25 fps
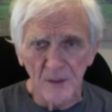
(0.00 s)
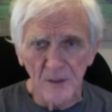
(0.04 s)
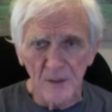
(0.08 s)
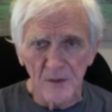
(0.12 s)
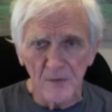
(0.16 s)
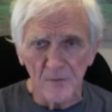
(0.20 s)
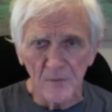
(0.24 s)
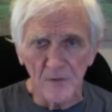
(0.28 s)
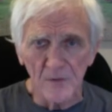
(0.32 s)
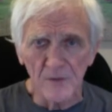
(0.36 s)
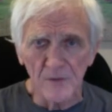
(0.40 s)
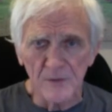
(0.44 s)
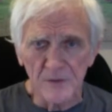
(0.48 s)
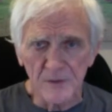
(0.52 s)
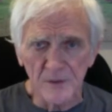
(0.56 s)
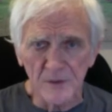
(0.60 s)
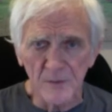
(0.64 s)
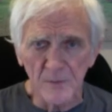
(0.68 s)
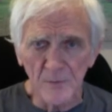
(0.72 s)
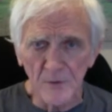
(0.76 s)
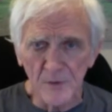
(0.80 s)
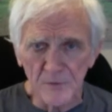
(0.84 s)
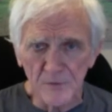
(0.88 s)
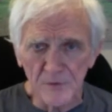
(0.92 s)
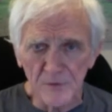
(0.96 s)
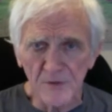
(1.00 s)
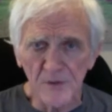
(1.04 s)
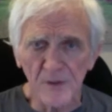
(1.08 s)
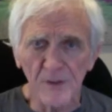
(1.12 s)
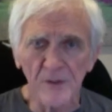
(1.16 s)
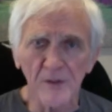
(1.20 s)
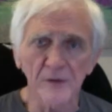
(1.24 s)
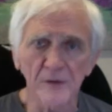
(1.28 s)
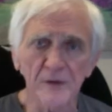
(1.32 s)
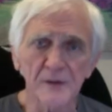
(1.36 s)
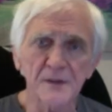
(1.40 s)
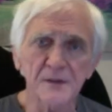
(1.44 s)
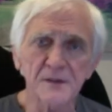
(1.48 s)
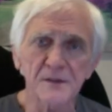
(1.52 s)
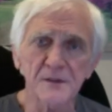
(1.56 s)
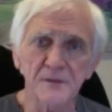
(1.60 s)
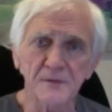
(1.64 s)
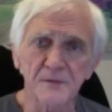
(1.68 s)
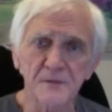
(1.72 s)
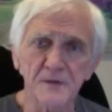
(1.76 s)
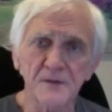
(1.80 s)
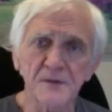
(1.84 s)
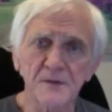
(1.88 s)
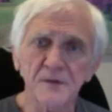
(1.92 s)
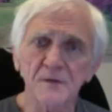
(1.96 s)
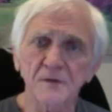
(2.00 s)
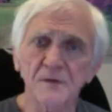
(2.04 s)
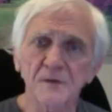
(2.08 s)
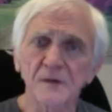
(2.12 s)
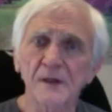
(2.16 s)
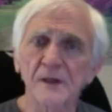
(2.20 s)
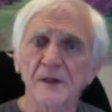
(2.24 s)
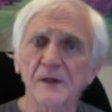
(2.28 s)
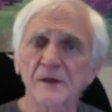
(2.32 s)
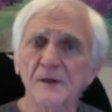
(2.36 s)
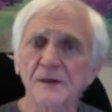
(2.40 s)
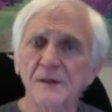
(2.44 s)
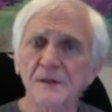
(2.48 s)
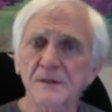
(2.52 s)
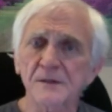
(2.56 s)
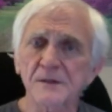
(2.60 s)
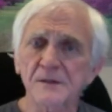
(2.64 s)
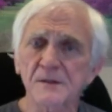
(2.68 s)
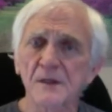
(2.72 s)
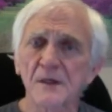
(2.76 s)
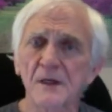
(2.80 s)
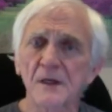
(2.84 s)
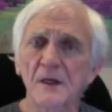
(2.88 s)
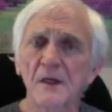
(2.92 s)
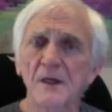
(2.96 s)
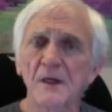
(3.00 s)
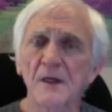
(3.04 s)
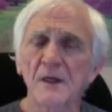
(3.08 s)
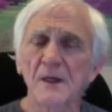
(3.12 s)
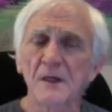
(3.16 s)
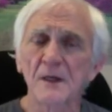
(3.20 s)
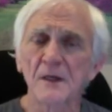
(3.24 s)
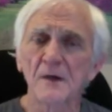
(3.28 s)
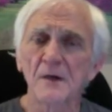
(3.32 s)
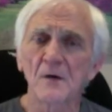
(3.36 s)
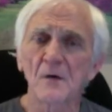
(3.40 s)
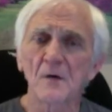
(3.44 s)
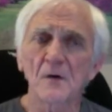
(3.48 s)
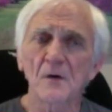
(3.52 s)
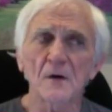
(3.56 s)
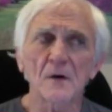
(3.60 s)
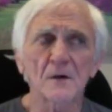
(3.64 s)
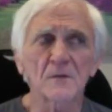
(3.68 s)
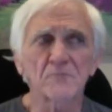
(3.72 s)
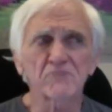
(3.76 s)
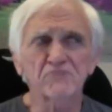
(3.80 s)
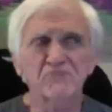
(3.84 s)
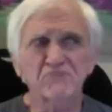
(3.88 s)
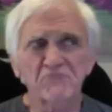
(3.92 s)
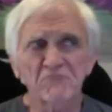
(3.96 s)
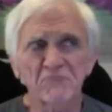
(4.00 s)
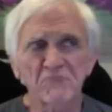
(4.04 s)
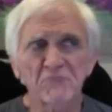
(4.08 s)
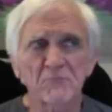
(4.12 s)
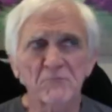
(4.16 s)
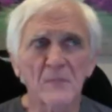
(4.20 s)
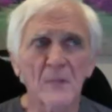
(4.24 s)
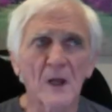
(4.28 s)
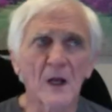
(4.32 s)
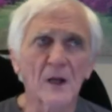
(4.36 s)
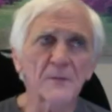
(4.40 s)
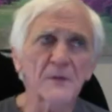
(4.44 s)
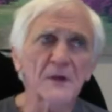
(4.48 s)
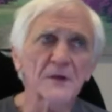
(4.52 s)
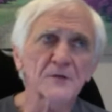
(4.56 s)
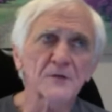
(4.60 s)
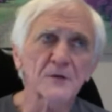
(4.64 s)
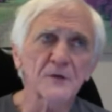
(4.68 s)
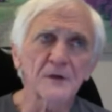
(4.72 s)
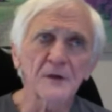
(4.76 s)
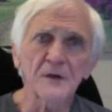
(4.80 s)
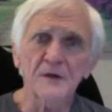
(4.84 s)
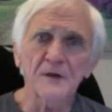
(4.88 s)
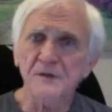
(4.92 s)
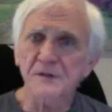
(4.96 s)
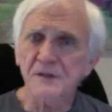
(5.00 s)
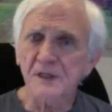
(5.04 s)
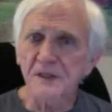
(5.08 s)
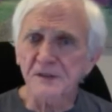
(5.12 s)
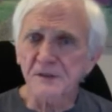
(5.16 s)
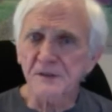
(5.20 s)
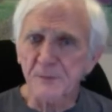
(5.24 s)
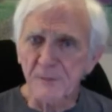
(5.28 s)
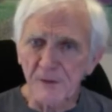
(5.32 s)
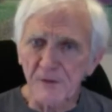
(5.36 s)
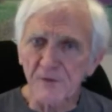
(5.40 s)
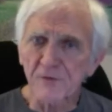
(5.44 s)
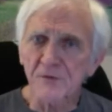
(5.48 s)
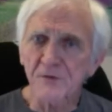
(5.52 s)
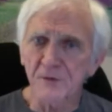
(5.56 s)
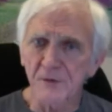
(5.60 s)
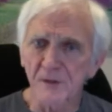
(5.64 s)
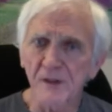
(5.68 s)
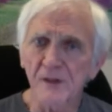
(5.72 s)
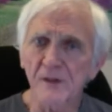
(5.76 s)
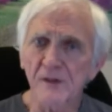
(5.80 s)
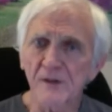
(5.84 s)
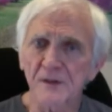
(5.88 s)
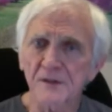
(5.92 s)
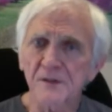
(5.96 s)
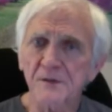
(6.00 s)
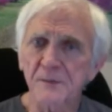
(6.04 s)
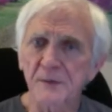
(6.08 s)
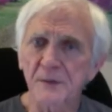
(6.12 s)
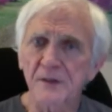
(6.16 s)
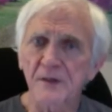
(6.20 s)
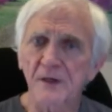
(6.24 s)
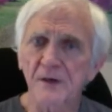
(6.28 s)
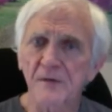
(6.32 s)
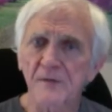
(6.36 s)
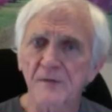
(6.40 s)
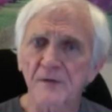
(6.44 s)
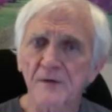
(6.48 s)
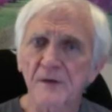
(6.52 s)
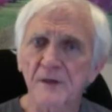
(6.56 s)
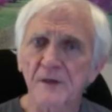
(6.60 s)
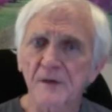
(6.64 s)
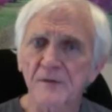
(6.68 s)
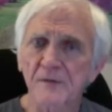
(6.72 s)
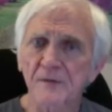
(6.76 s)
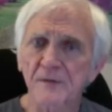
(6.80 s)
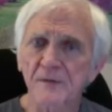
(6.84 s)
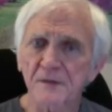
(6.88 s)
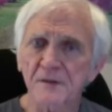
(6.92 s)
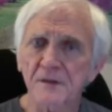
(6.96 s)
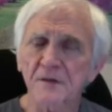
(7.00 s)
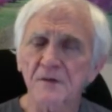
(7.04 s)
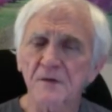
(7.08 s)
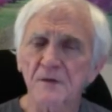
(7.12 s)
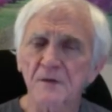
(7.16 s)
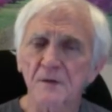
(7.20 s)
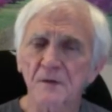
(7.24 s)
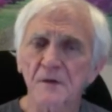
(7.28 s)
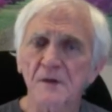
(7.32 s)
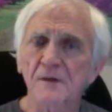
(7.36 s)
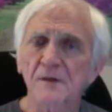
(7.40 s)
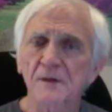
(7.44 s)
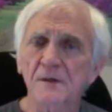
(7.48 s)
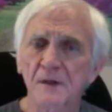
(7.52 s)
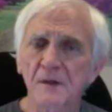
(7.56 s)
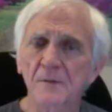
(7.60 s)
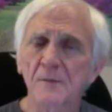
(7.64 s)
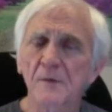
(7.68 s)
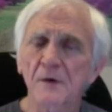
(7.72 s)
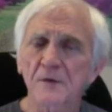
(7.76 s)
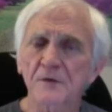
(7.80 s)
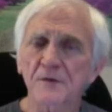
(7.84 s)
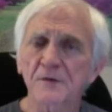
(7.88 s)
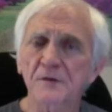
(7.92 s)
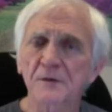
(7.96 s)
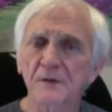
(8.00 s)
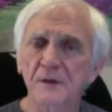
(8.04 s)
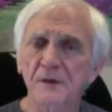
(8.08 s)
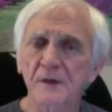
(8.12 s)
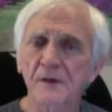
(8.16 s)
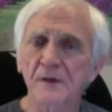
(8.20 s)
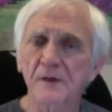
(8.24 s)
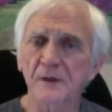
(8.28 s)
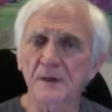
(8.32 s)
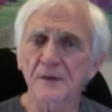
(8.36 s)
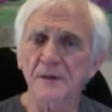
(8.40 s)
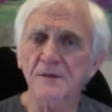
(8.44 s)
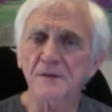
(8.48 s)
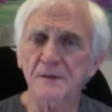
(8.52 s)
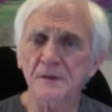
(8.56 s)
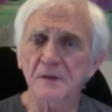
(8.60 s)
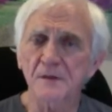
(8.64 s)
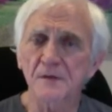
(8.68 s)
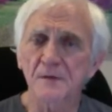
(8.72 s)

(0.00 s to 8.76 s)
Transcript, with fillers: whether it's an emotional illness, a physical illness, or I'm not sure you could say spiritual illness, but definitely a physical or emotional illness.